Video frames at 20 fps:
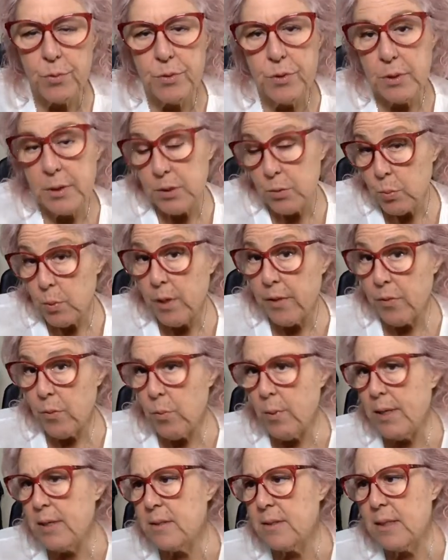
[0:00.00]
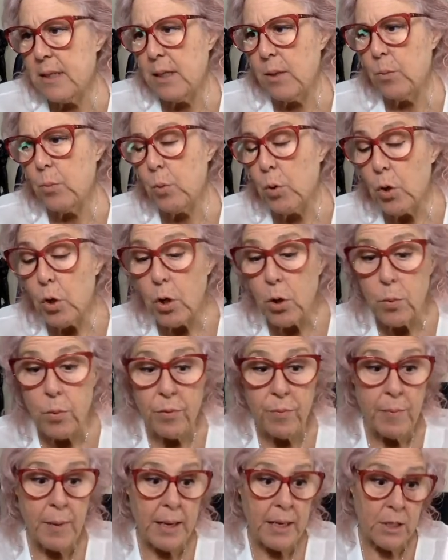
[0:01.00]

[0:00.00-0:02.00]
So it's one of the ways that I work with my